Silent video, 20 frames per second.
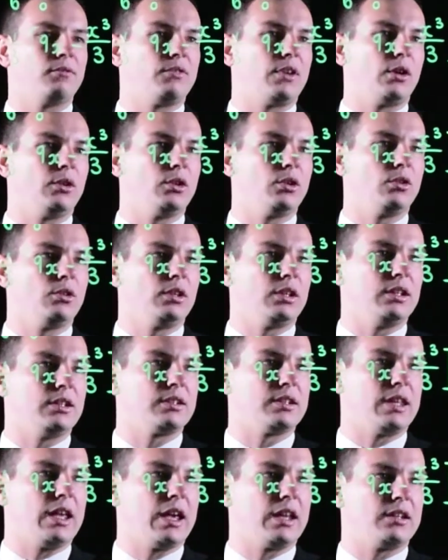value into
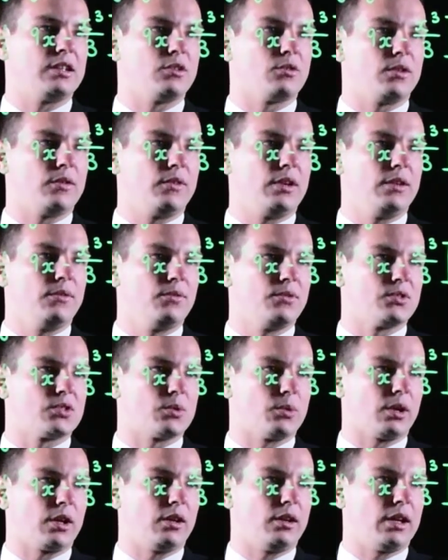the antiderivative.
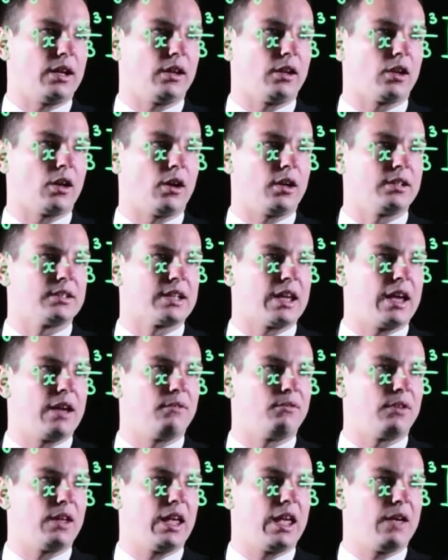So we're going to
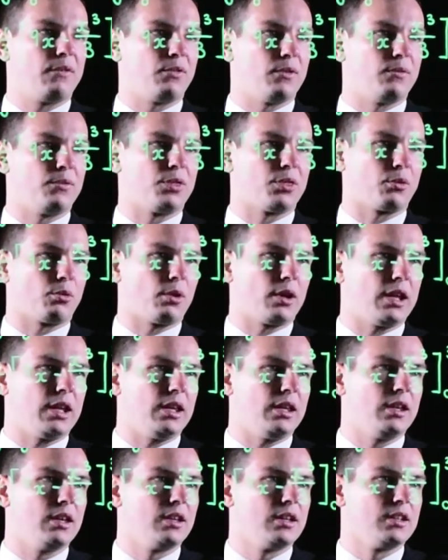have f of
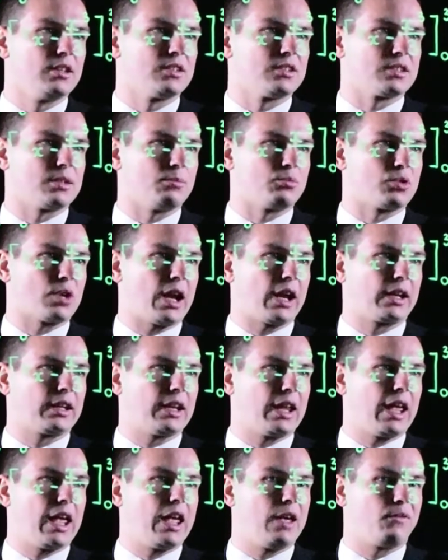3 subtract
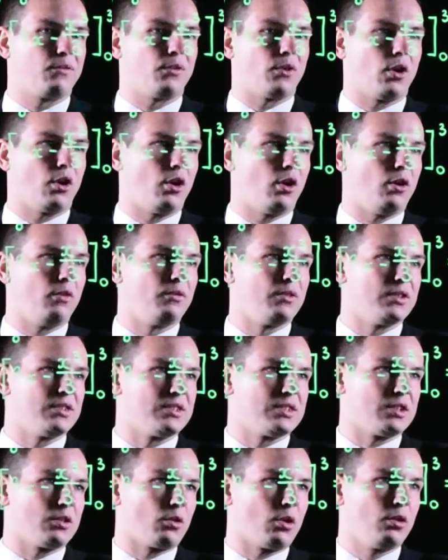f of
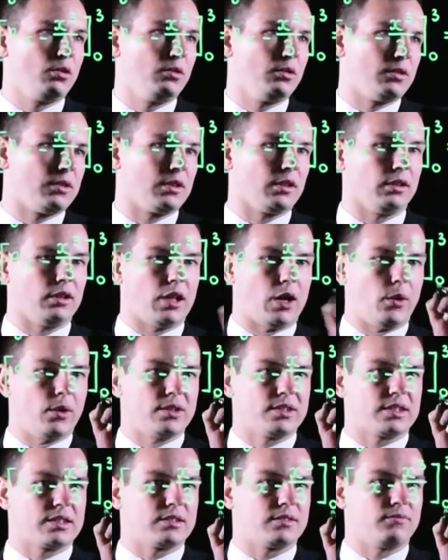0, the
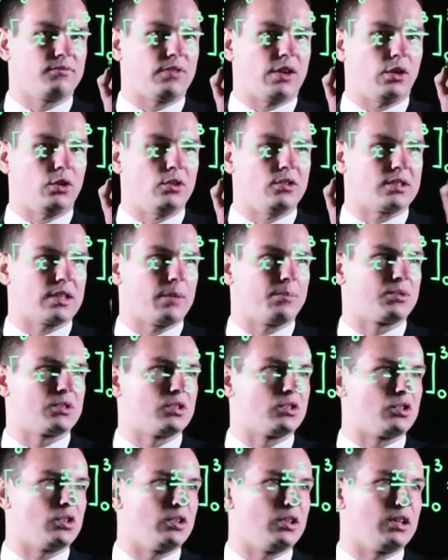lowest value
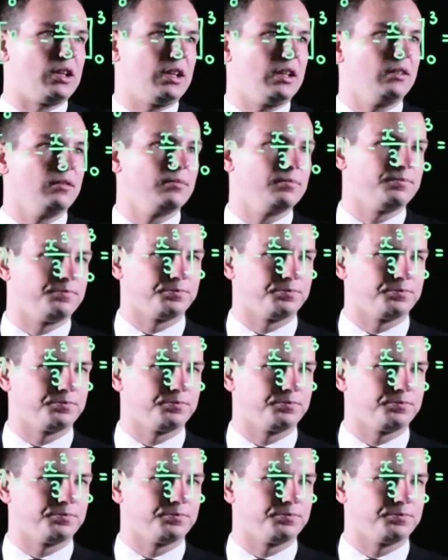substituted in.